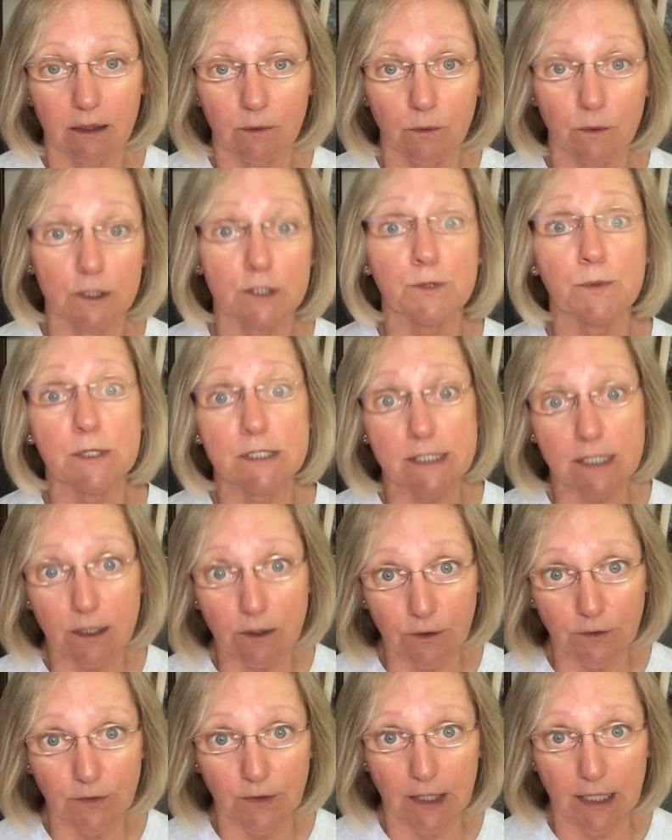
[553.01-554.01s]
which was a
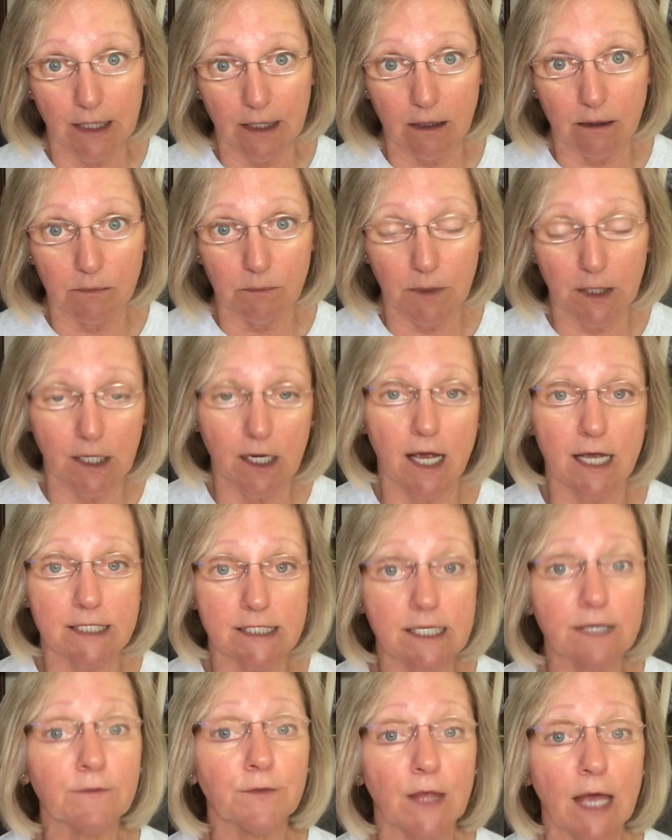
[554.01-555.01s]
good thing
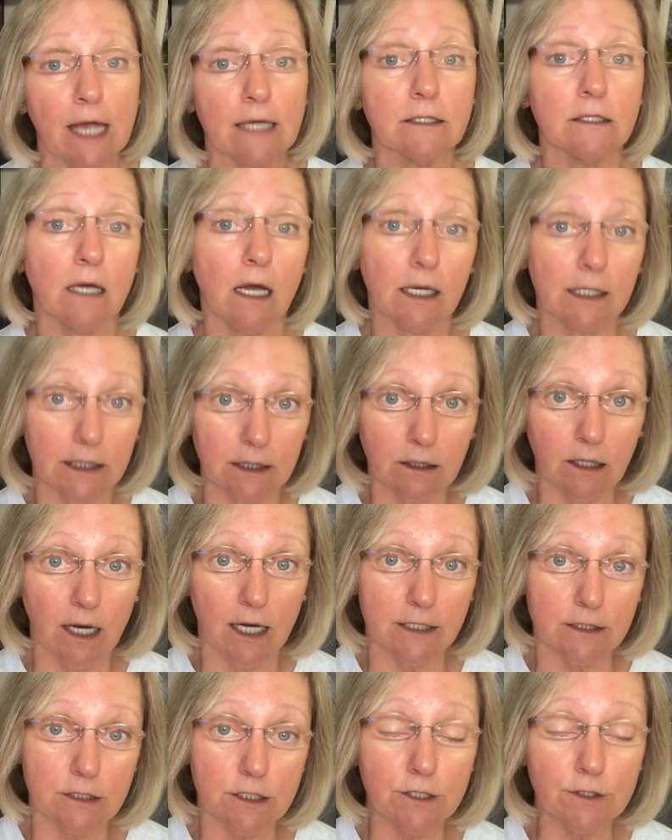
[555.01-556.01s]
because if that dog had
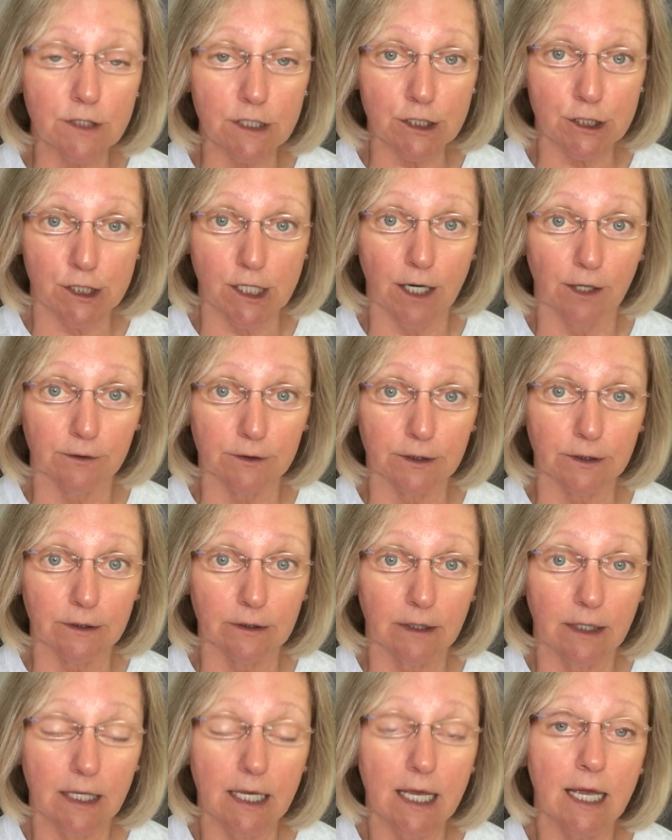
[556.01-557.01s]
gone to the shelter
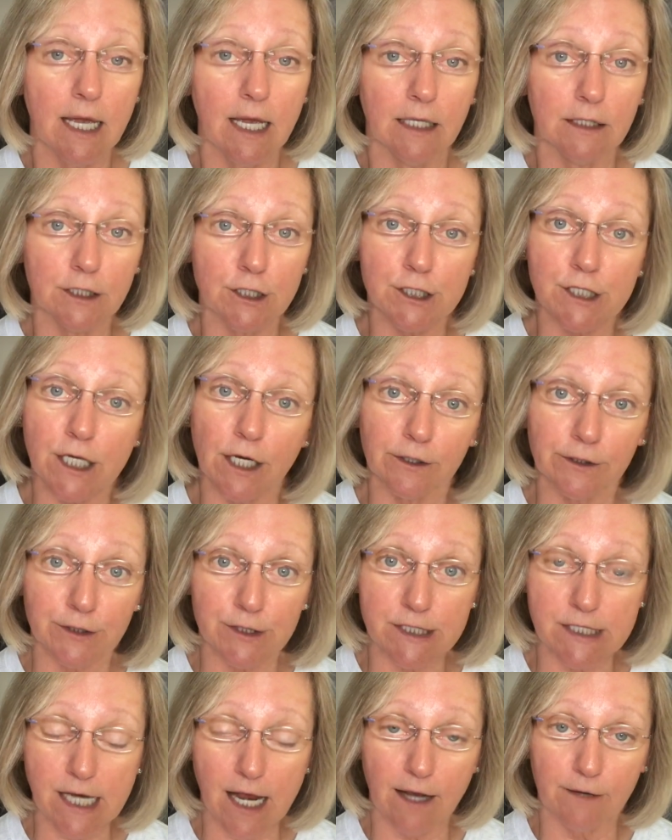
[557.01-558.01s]
and the shelter
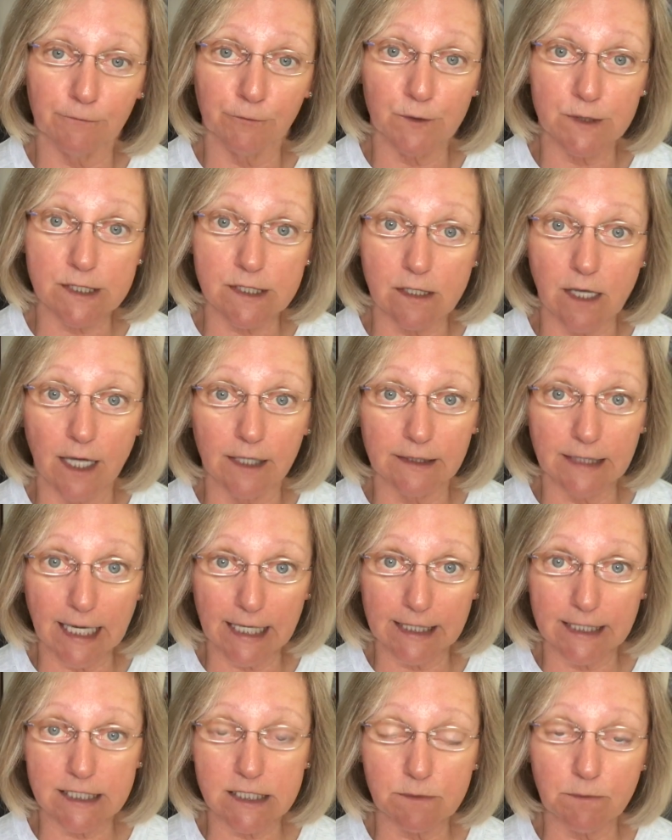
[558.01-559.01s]
staff was not
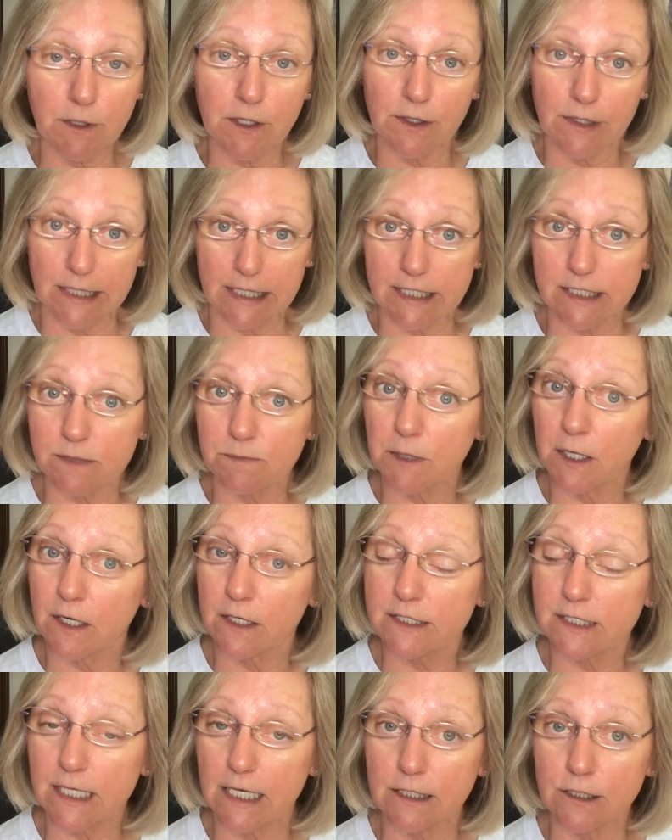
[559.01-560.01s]
that experienced
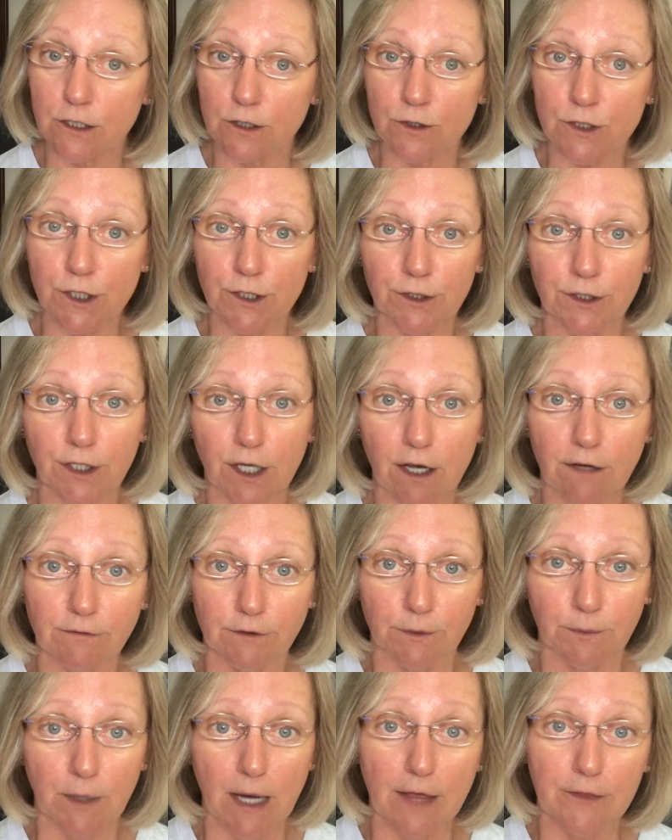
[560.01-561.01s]
because they do turn
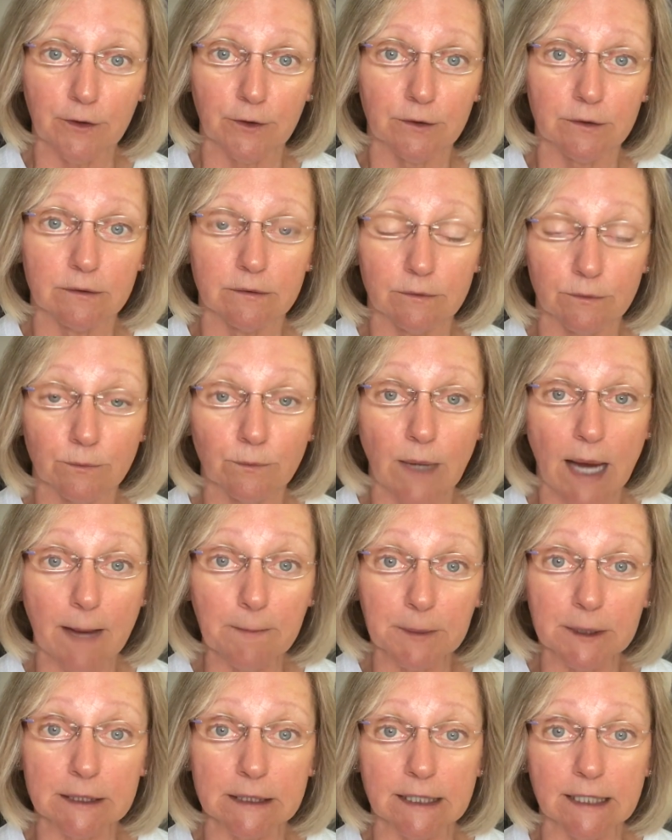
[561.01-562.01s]
over rather
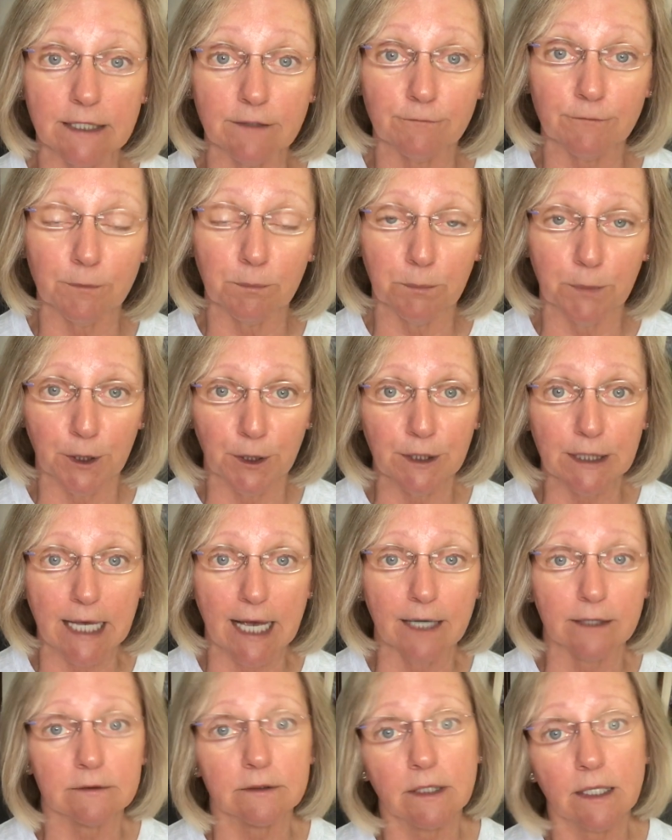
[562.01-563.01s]
rapidly from
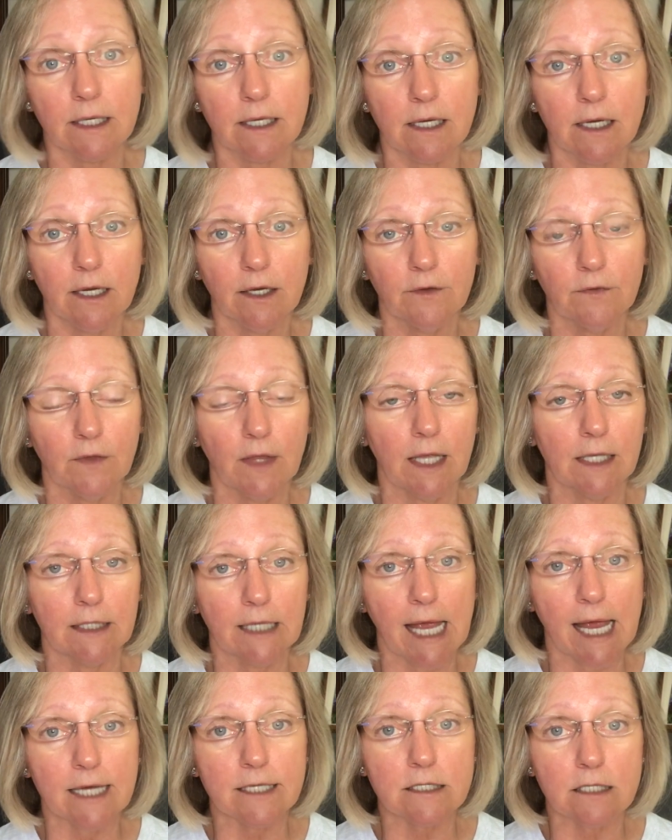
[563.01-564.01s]
burnout, then
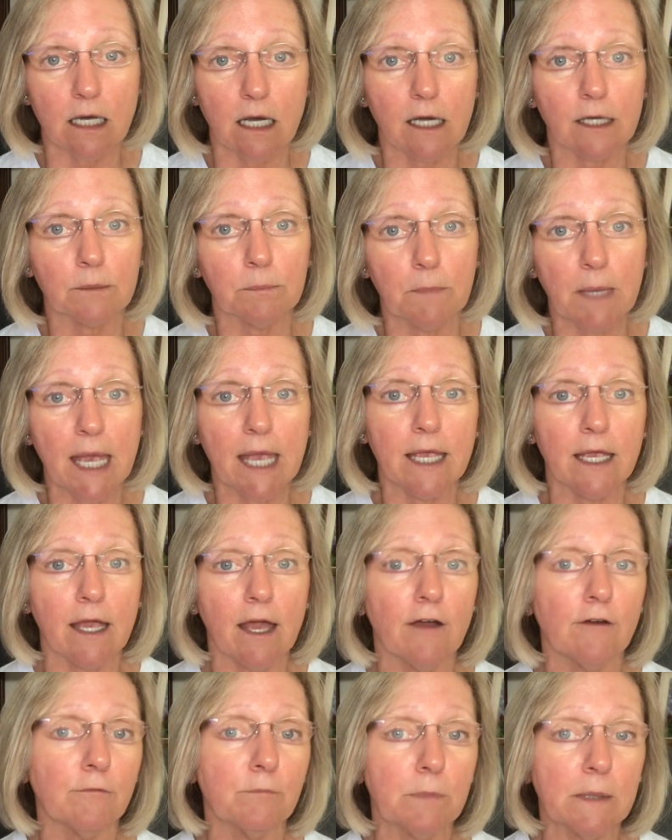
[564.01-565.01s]
that dog may
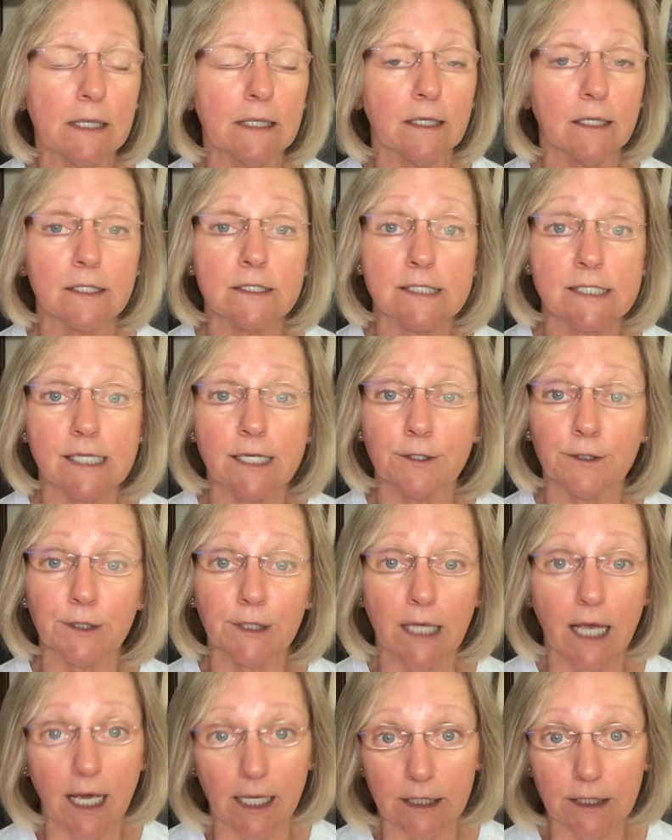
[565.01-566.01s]
have been
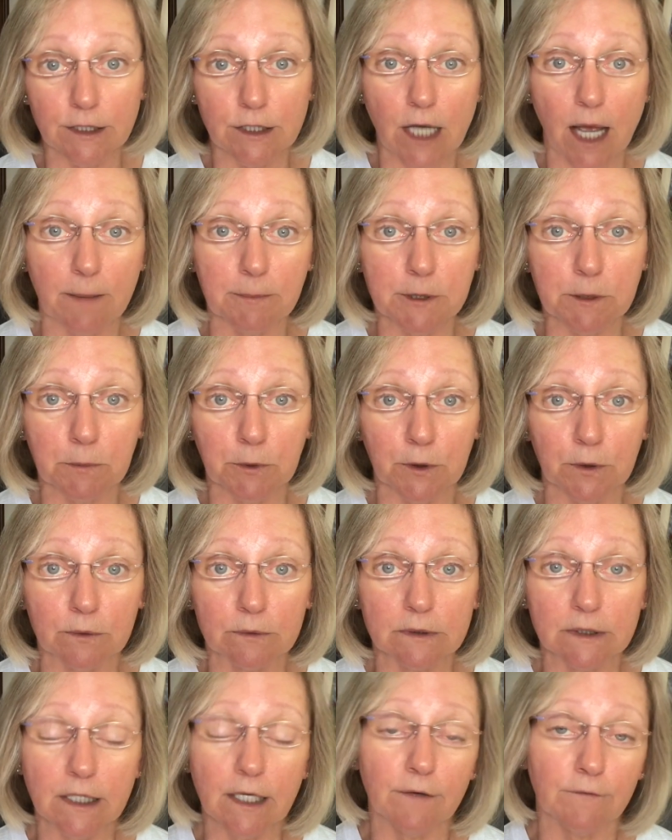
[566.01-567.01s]
considered unadoptable
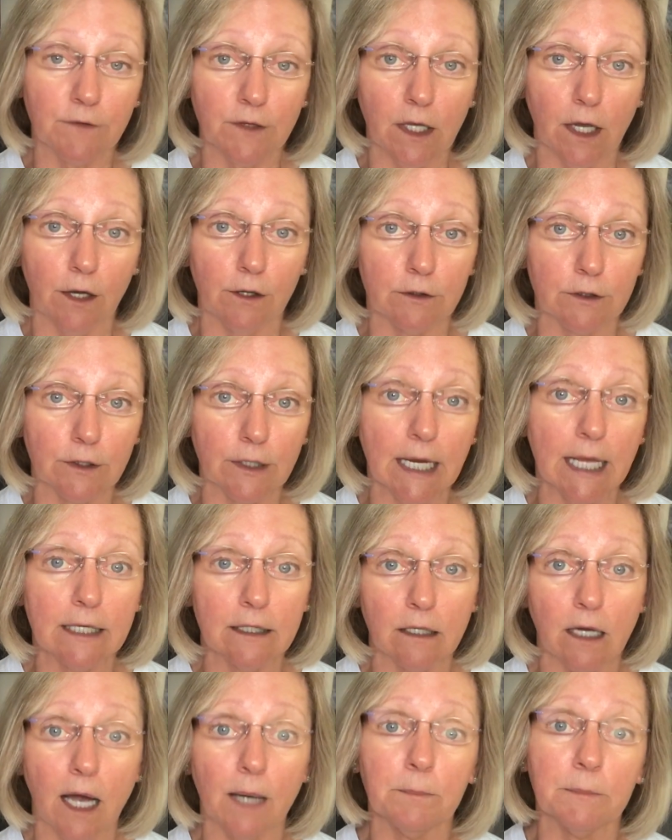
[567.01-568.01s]
if the owner
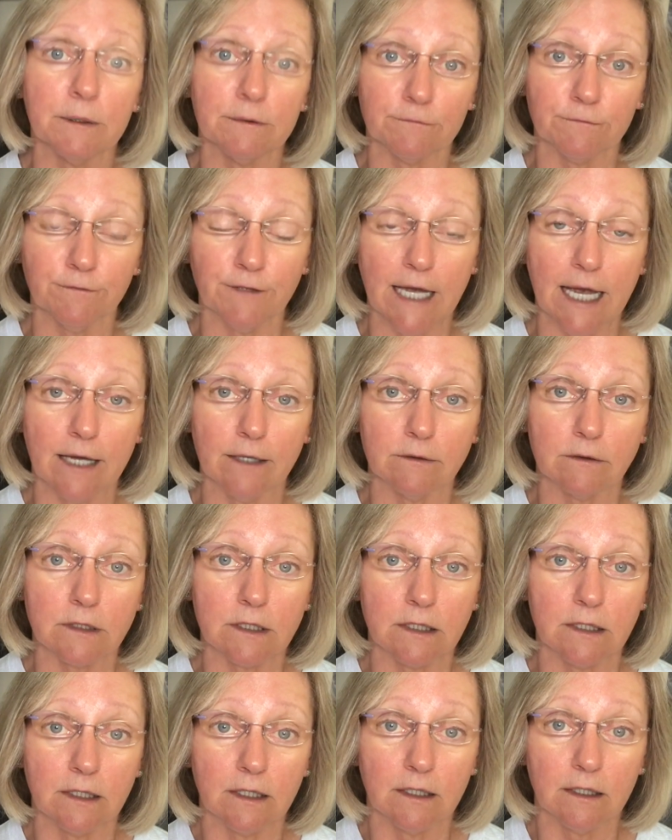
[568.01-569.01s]
had not been found.